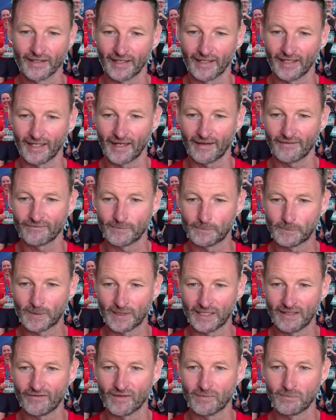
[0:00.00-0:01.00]
I
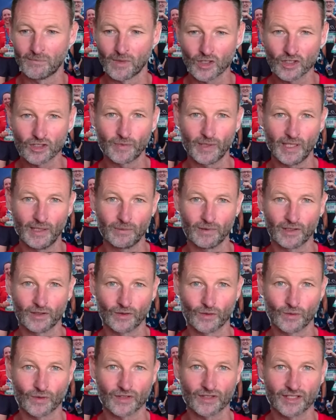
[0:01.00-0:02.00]
believe that most people, in
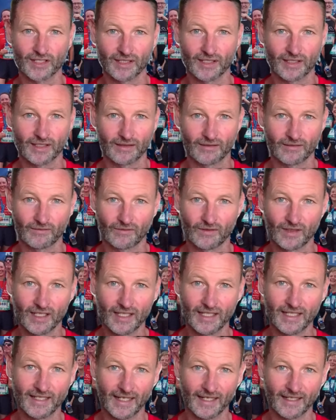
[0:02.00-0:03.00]
order to
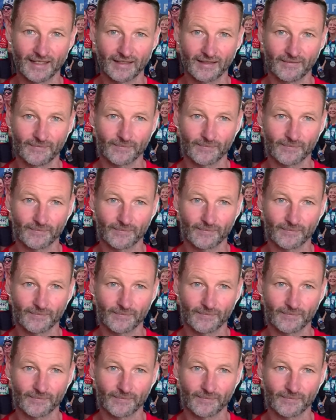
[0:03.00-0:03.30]
really get